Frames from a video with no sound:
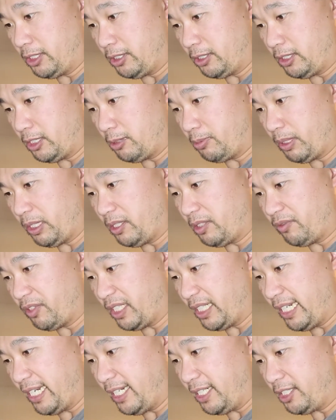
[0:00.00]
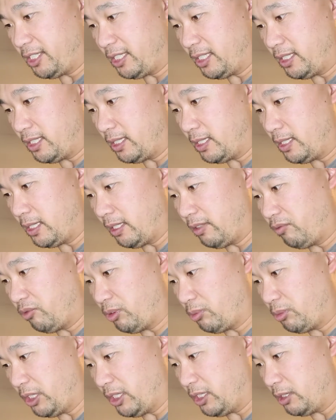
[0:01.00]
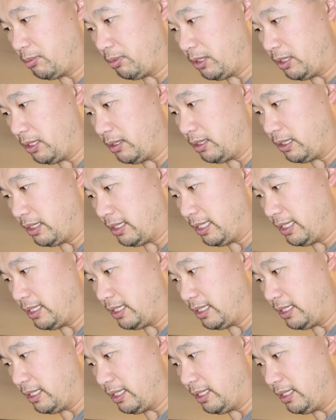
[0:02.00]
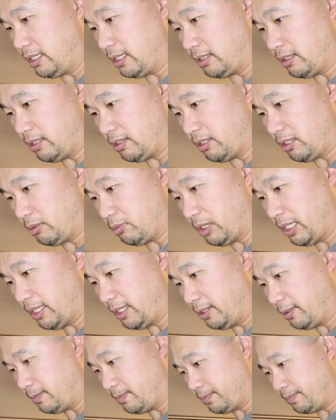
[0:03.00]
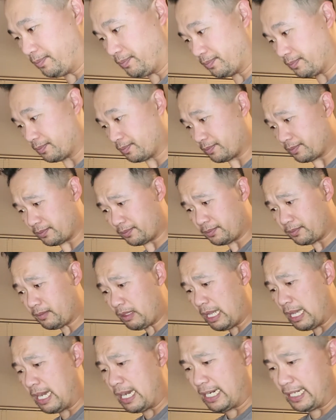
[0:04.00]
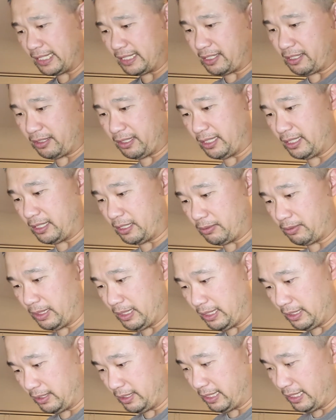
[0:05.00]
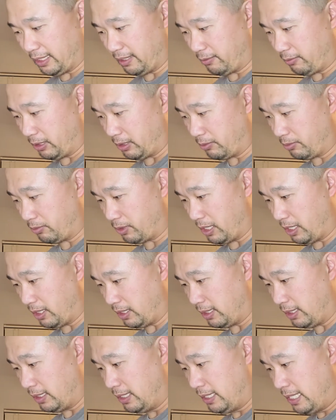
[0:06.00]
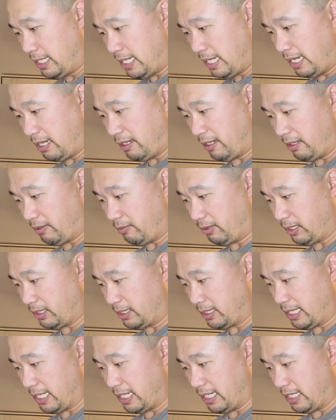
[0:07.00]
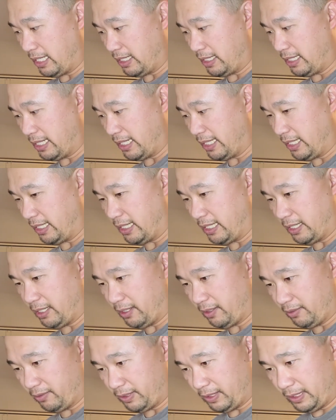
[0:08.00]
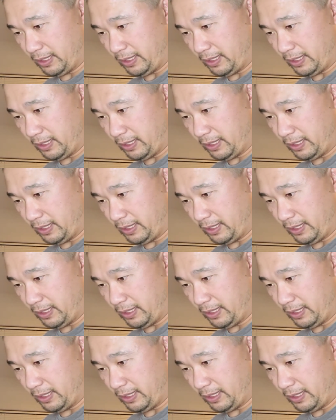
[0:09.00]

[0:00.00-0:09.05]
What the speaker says: specifications. The information below contains the details of your repair. Alright, so this is what they're saying was wrong and was taken care of.